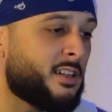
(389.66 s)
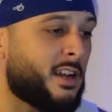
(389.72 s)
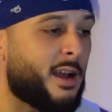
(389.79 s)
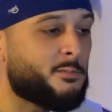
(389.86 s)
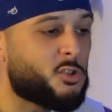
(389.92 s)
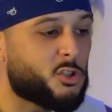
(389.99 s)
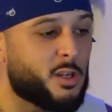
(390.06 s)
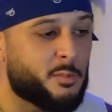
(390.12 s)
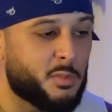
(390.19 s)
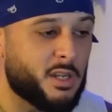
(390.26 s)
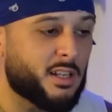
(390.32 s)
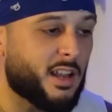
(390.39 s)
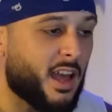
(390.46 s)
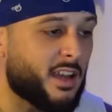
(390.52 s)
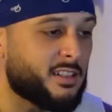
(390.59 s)
I'm
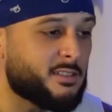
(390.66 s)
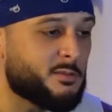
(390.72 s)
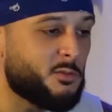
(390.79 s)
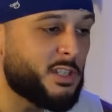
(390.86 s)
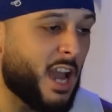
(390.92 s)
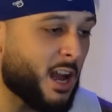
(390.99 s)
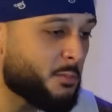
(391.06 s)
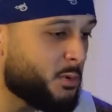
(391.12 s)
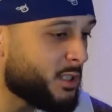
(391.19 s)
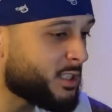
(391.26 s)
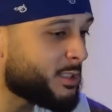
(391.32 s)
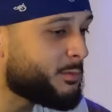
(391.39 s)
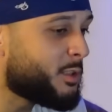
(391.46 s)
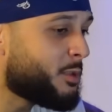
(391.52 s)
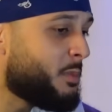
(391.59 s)
tripping. Like, we got to put
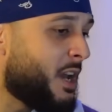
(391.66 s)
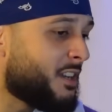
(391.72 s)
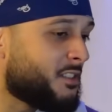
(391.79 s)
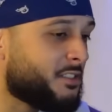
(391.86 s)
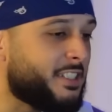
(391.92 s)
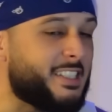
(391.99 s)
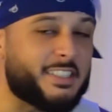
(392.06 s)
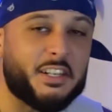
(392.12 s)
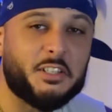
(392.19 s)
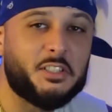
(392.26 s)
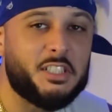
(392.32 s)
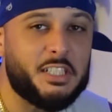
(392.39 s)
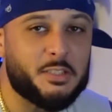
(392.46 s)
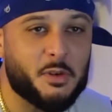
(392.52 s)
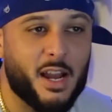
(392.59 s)
some respect on these
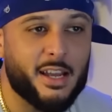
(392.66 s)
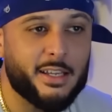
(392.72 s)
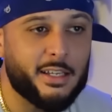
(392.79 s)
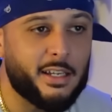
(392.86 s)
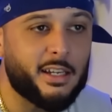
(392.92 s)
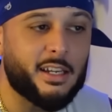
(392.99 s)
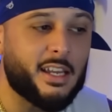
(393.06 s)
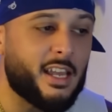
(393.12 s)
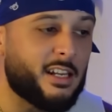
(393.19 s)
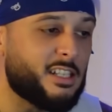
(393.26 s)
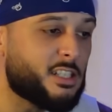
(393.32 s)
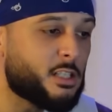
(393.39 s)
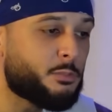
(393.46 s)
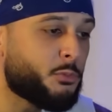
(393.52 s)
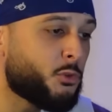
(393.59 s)
OGs right here. And
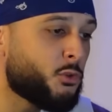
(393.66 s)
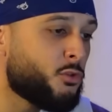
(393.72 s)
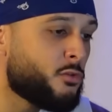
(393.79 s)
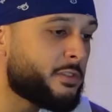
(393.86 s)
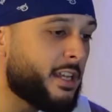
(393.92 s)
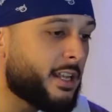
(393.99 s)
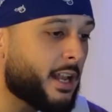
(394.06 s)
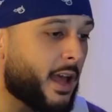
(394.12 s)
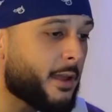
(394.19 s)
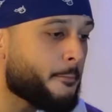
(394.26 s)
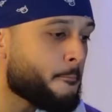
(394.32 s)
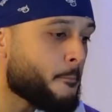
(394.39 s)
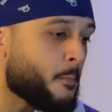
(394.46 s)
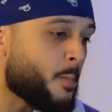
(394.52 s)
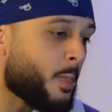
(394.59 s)
it just proves that, like,
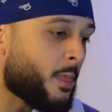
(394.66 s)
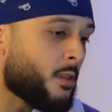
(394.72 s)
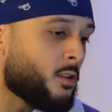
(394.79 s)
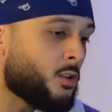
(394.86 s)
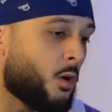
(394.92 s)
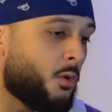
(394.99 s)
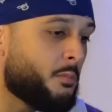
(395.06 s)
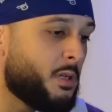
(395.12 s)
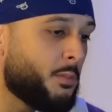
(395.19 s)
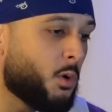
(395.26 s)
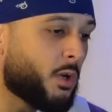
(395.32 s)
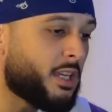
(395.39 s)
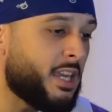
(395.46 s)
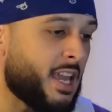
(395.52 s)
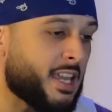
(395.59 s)
you know, when
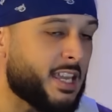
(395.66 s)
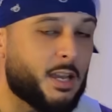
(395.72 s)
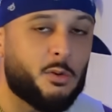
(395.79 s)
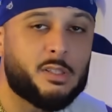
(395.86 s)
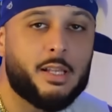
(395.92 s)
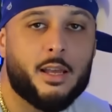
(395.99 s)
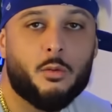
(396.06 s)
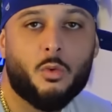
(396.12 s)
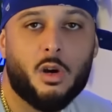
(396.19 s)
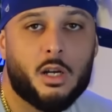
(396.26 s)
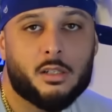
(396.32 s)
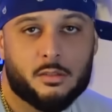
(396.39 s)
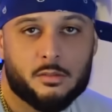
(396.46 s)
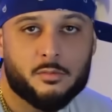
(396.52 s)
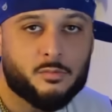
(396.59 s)
people can't get what they
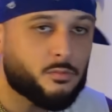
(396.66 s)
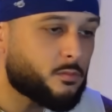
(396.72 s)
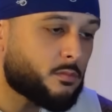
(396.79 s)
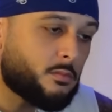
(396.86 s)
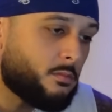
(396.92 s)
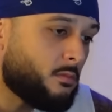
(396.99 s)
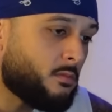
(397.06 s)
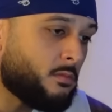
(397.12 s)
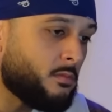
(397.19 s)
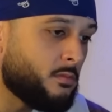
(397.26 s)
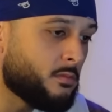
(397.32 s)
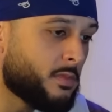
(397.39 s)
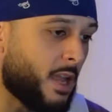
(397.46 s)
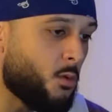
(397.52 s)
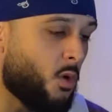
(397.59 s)
want
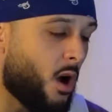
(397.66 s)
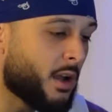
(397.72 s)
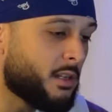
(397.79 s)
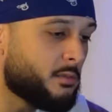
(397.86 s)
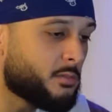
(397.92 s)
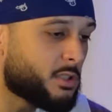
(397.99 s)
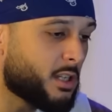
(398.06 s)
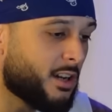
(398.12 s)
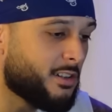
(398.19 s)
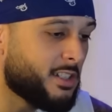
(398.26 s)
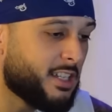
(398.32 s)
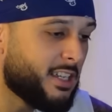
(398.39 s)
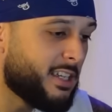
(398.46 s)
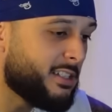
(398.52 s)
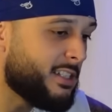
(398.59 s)
them. So
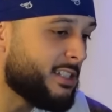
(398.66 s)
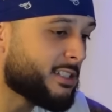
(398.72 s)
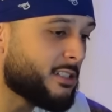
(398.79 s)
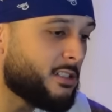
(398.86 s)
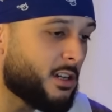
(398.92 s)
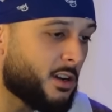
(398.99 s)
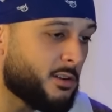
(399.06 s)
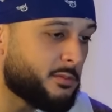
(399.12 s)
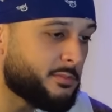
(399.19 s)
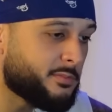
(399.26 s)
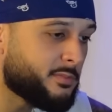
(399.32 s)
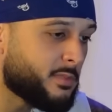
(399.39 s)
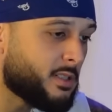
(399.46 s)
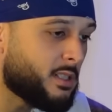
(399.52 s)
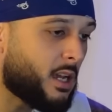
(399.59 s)
these are dope.
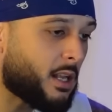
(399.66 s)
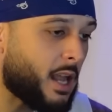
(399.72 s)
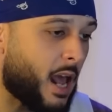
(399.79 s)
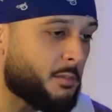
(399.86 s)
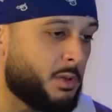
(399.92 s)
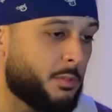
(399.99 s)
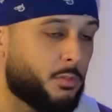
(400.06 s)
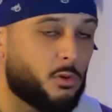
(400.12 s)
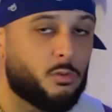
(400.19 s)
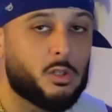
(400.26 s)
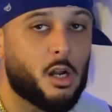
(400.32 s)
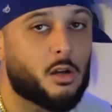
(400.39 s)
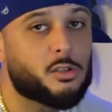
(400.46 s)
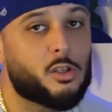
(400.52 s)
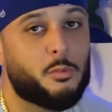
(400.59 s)
A lot of people
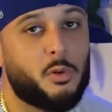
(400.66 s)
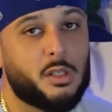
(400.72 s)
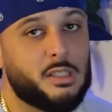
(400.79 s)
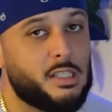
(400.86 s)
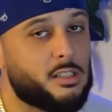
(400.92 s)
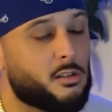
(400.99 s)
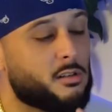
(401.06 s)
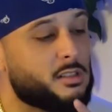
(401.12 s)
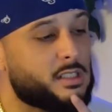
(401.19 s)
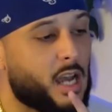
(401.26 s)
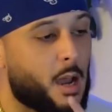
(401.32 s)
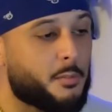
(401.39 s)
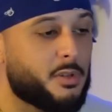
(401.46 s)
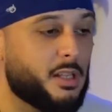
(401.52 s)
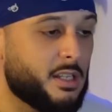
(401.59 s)
would also put these on
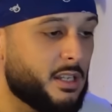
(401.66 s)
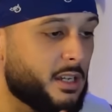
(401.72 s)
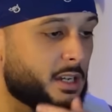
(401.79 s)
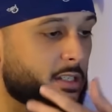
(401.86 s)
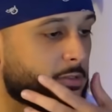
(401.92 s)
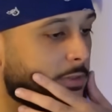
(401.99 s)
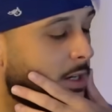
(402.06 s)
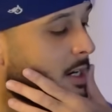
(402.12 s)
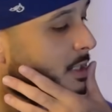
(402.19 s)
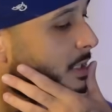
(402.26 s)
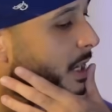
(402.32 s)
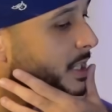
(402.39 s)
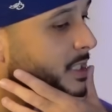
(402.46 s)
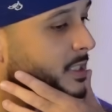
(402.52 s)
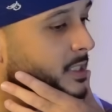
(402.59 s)
top of the year as far as
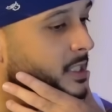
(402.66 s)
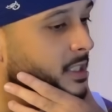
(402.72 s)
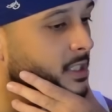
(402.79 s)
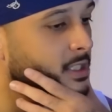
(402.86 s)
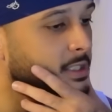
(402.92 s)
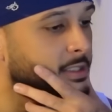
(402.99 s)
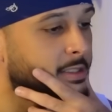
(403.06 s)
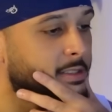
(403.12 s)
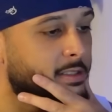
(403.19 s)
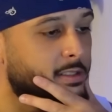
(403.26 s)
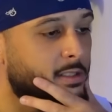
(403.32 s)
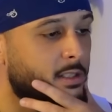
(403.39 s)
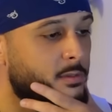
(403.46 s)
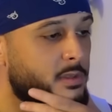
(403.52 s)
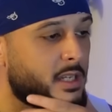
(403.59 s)
like sneakers, you
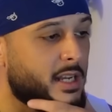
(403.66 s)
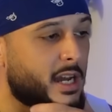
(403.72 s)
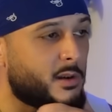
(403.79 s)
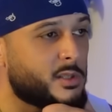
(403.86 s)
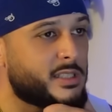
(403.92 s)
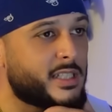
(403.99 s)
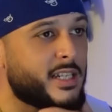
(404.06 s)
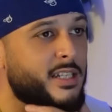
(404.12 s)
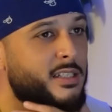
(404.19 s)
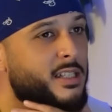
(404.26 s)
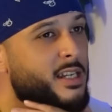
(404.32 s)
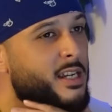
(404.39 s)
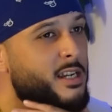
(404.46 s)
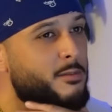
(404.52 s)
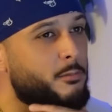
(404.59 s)
know what I'm saying? I would say
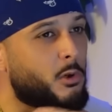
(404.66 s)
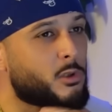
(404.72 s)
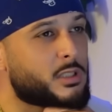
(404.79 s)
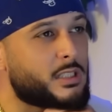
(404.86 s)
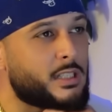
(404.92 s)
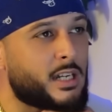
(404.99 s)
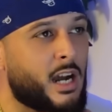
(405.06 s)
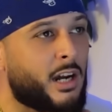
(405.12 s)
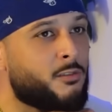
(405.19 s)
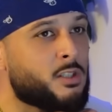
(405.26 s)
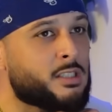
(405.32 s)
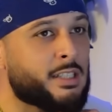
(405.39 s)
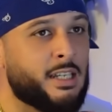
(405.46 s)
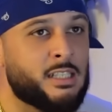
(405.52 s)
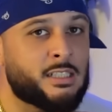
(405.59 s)
most of the
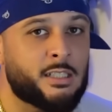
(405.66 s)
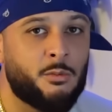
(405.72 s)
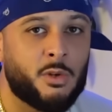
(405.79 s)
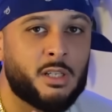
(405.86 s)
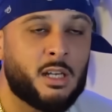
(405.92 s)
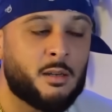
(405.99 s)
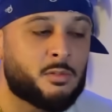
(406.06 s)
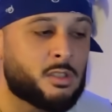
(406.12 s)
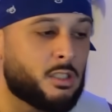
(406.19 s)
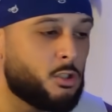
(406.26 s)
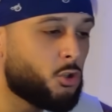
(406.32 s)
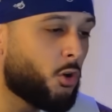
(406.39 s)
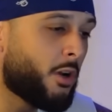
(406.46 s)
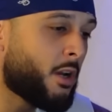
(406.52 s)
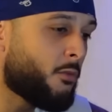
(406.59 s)
conversation when it comes to
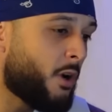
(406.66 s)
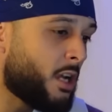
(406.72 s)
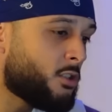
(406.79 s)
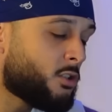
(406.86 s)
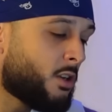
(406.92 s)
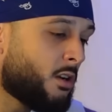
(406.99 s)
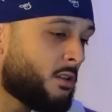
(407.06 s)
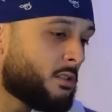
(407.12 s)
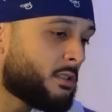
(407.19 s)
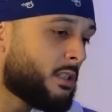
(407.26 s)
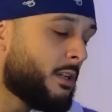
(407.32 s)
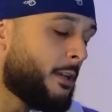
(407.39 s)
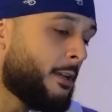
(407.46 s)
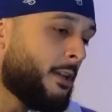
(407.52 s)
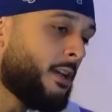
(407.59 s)
Jordan retros
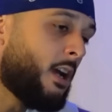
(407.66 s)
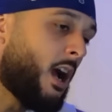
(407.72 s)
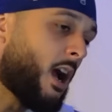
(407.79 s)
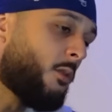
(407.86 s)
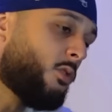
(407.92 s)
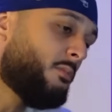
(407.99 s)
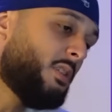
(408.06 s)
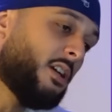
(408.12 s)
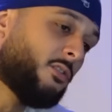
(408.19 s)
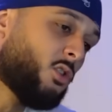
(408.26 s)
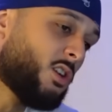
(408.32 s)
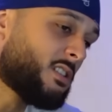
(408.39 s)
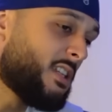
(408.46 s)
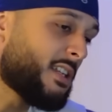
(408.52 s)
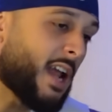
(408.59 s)
would be, of
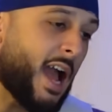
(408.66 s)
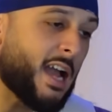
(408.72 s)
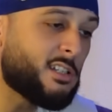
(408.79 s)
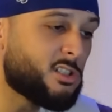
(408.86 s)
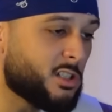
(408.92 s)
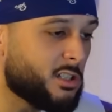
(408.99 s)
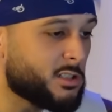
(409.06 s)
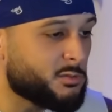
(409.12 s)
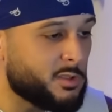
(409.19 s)
course, the Nigels.